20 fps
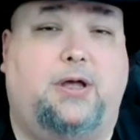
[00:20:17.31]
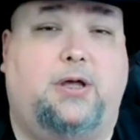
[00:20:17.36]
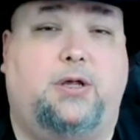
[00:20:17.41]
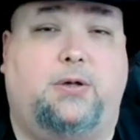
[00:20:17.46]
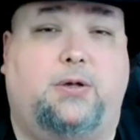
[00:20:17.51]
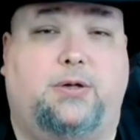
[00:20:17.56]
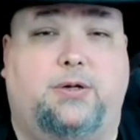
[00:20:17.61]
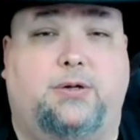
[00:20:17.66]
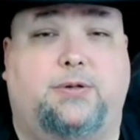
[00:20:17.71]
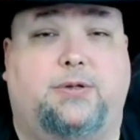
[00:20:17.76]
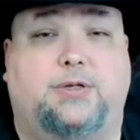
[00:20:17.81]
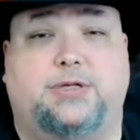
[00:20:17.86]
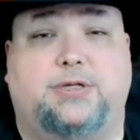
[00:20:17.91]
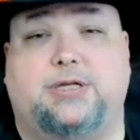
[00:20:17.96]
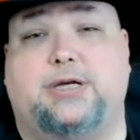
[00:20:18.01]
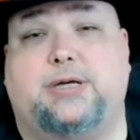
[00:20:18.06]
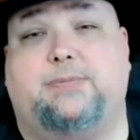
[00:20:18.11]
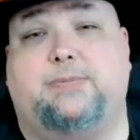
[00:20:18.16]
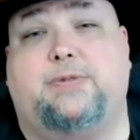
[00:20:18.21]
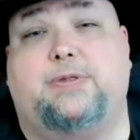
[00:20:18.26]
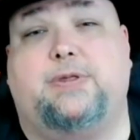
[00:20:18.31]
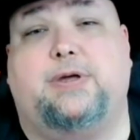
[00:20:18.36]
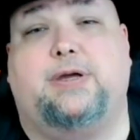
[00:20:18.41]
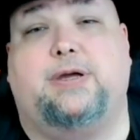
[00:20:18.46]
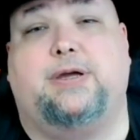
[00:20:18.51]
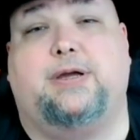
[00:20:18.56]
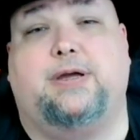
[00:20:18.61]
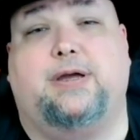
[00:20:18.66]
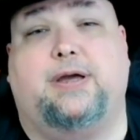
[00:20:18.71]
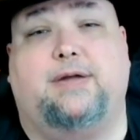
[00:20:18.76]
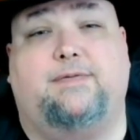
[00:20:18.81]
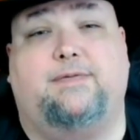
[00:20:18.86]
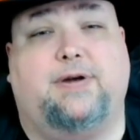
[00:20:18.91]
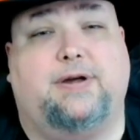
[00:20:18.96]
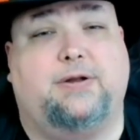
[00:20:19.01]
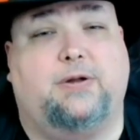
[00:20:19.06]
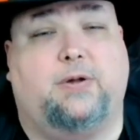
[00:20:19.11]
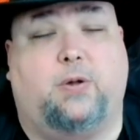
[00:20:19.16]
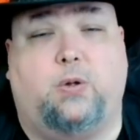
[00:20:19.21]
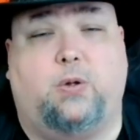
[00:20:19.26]
you can do the same thing and
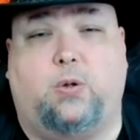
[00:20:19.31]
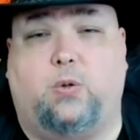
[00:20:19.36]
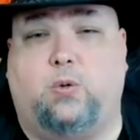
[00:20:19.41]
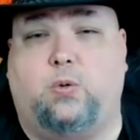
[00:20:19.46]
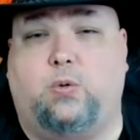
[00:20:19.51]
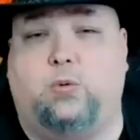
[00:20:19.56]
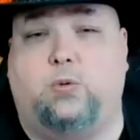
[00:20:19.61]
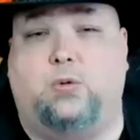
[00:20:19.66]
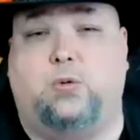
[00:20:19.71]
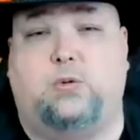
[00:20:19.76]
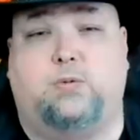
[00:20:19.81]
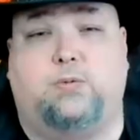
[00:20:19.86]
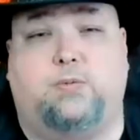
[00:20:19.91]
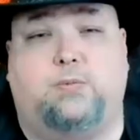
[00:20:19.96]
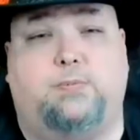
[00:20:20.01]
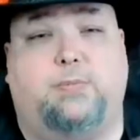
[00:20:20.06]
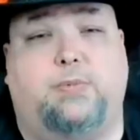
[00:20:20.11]
find a whole new